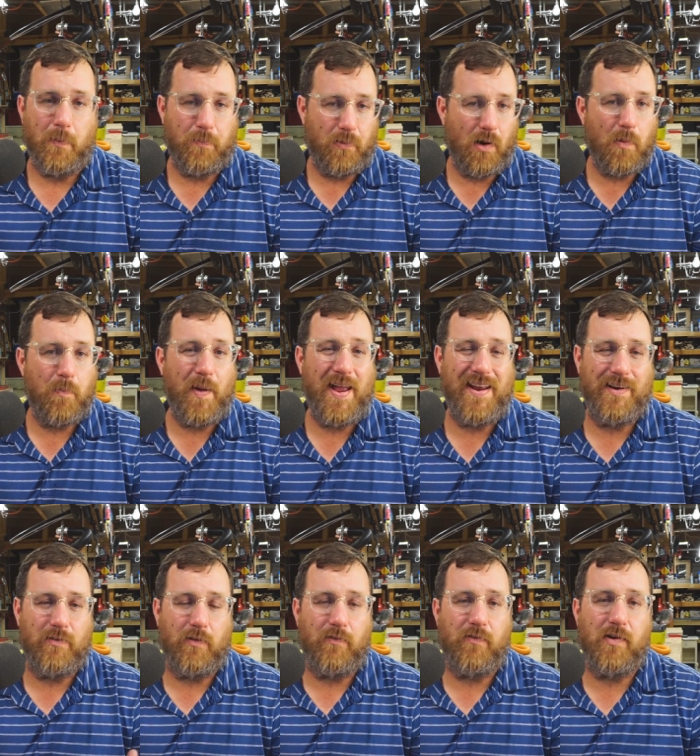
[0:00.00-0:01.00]
But propane
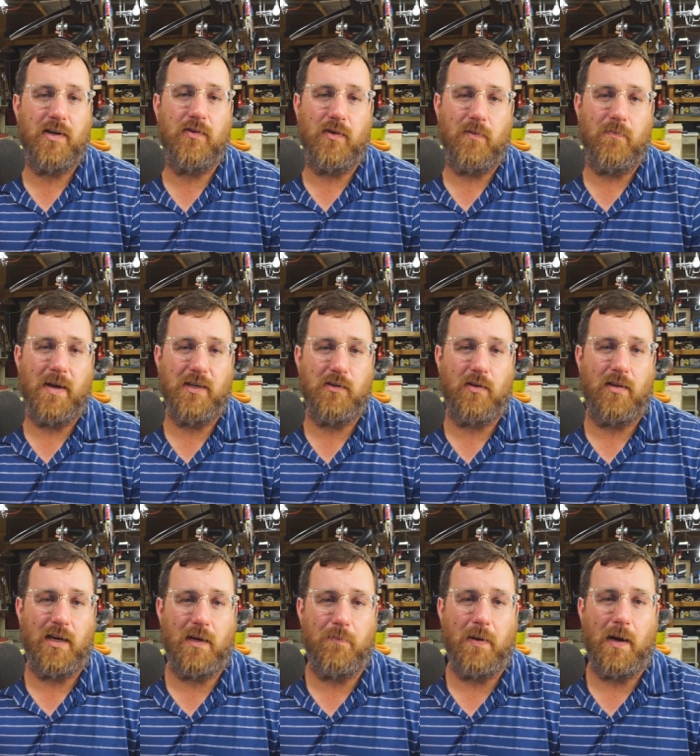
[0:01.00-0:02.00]
refrigerant makes you
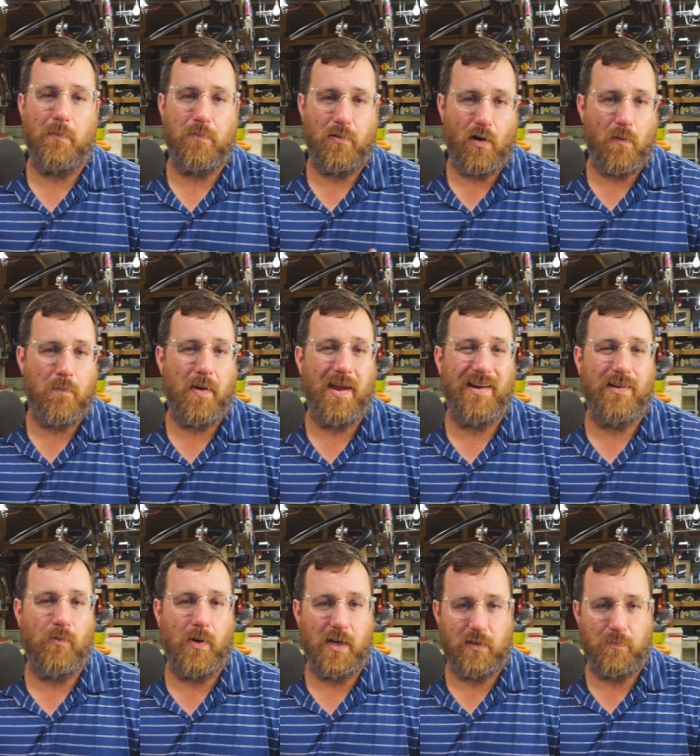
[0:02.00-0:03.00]
think about propane
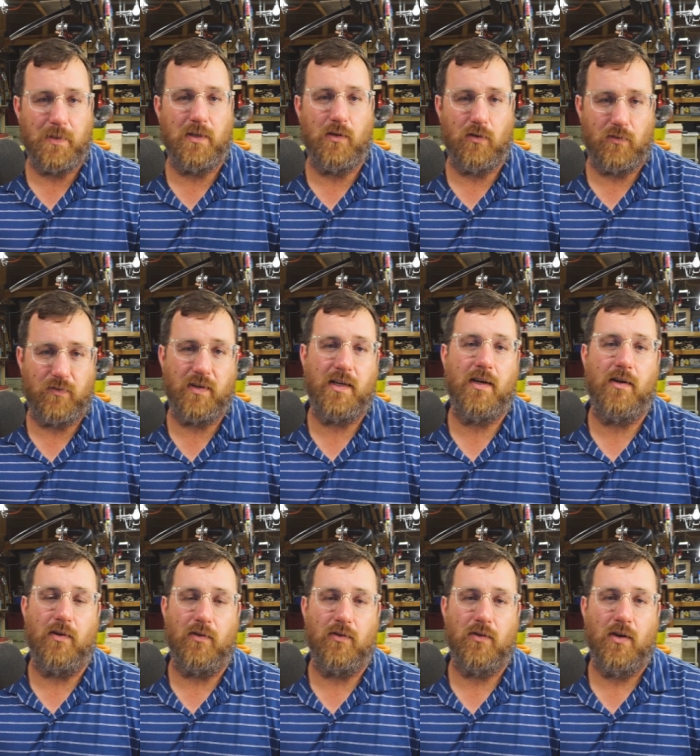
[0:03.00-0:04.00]
the way it's been used for
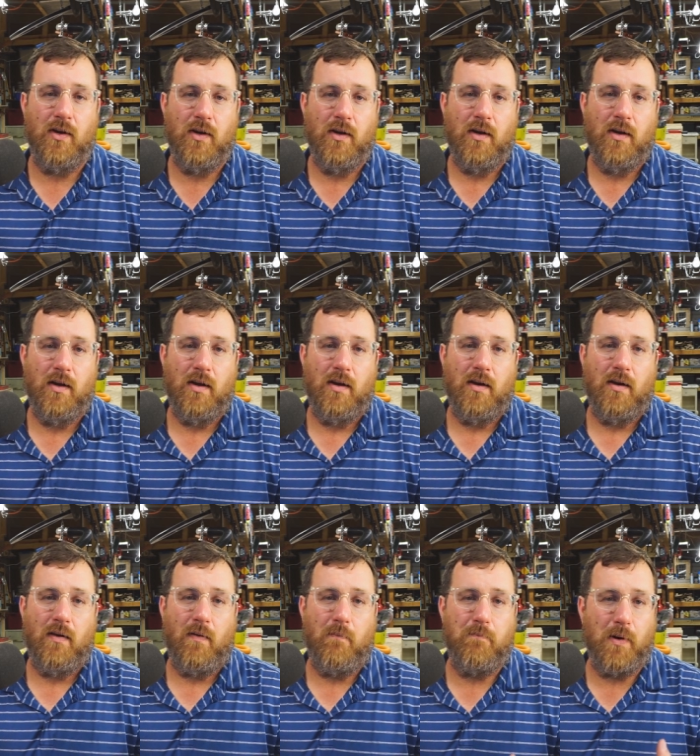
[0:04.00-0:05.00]
years.
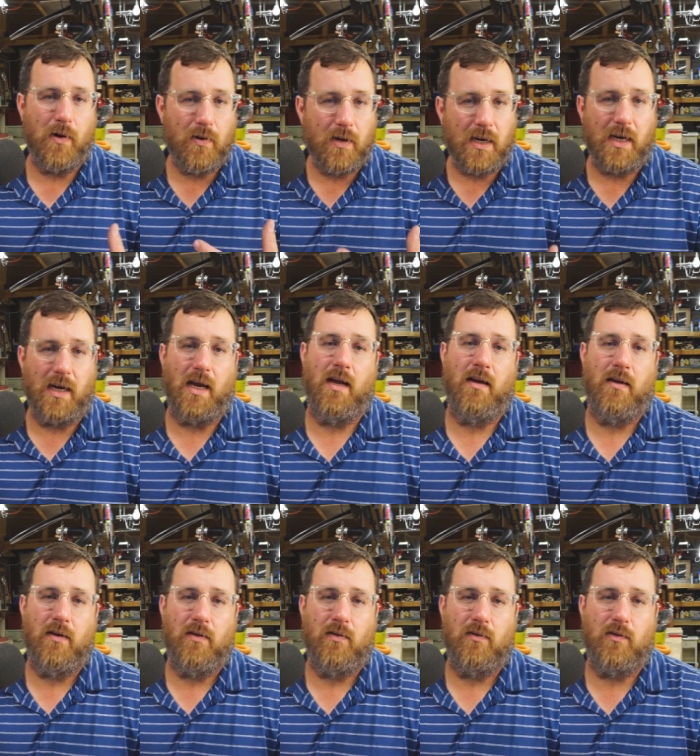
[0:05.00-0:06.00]
Burning
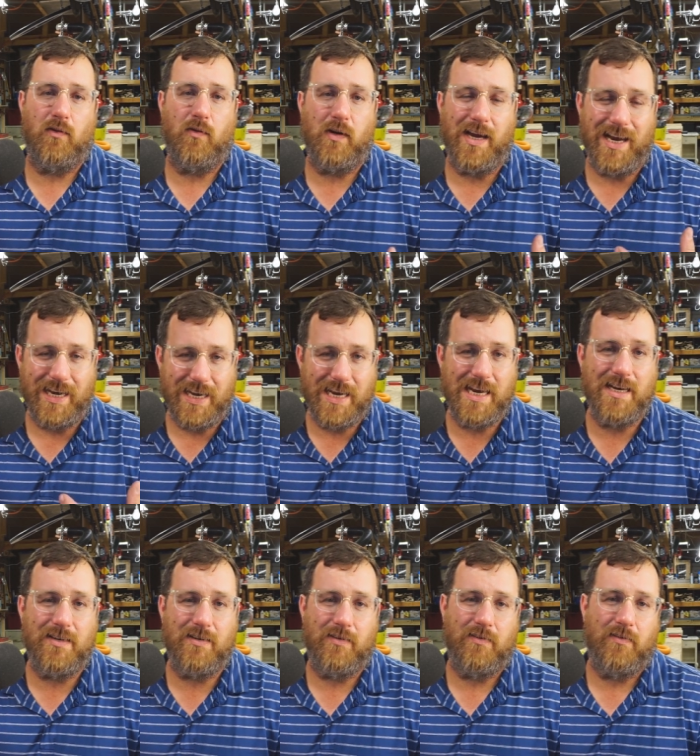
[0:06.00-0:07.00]
to create
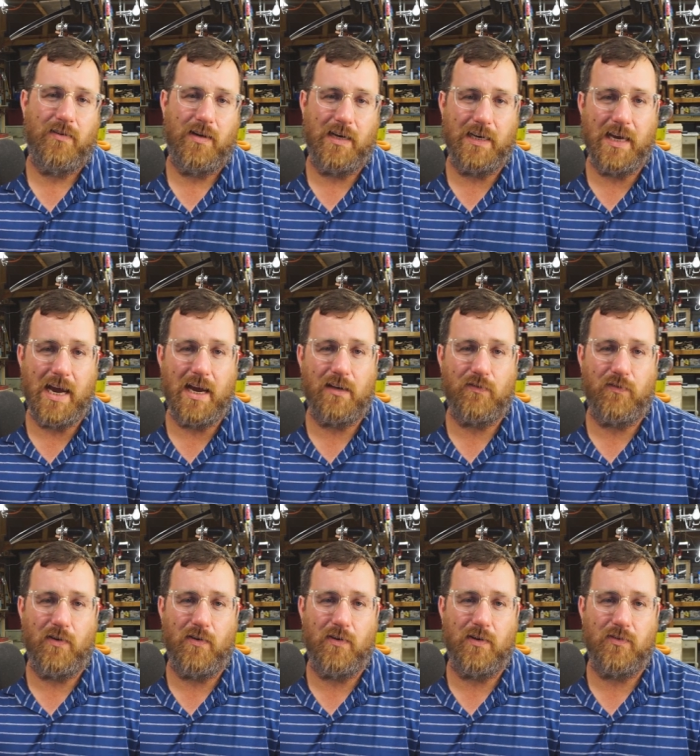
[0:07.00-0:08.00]
heat in a gas
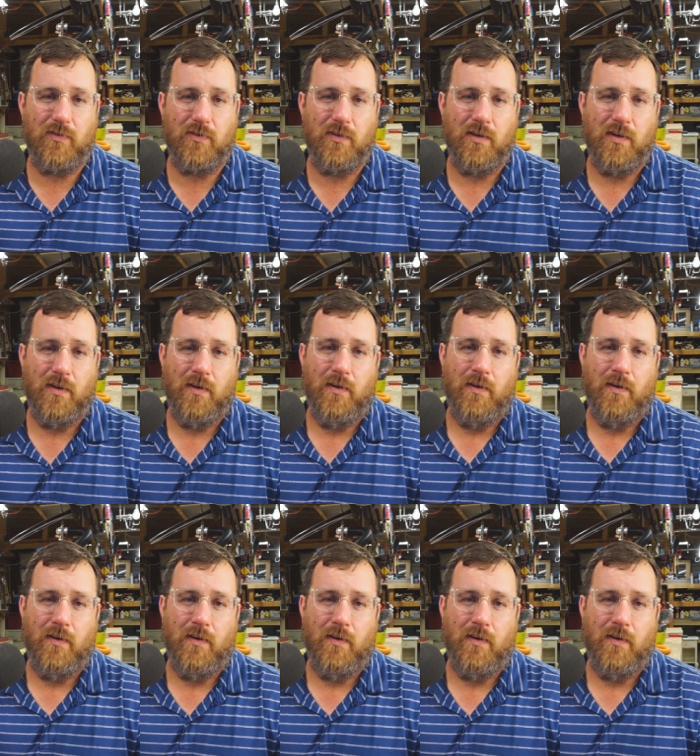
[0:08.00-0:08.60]
furnace,